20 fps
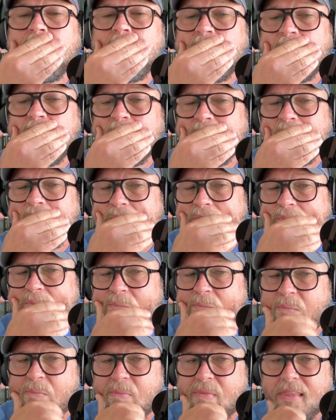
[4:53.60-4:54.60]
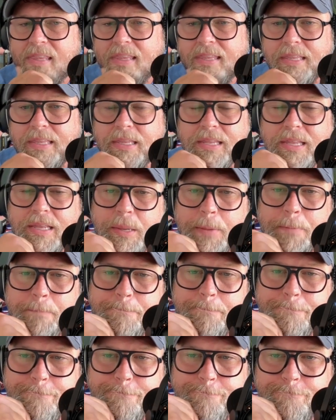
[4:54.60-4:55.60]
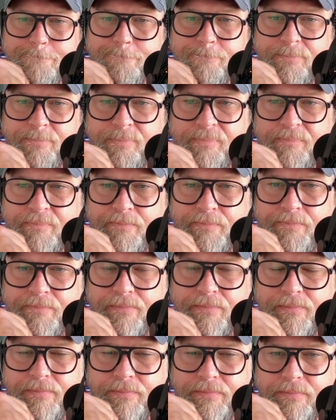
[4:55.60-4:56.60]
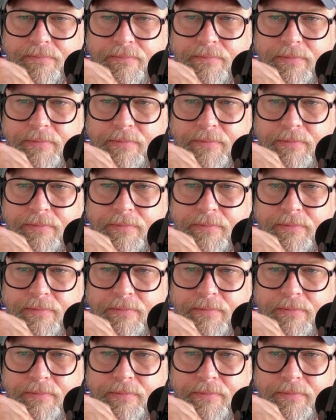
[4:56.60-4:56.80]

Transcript: ability to actually start building and